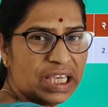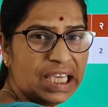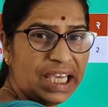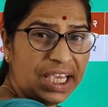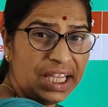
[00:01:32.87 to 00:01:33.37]

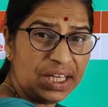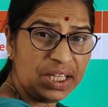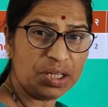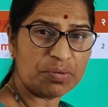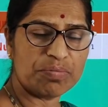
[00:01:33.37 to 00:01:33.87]
any
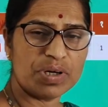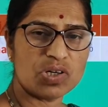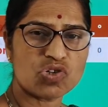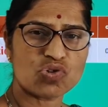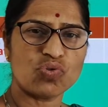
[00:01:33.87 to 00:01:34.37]
number
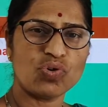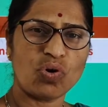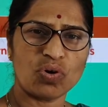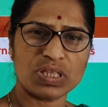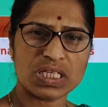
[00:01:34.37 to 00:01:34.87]
shown
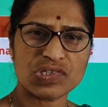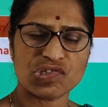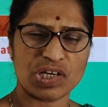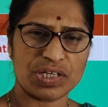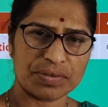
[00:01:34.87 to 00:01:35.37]
on this chart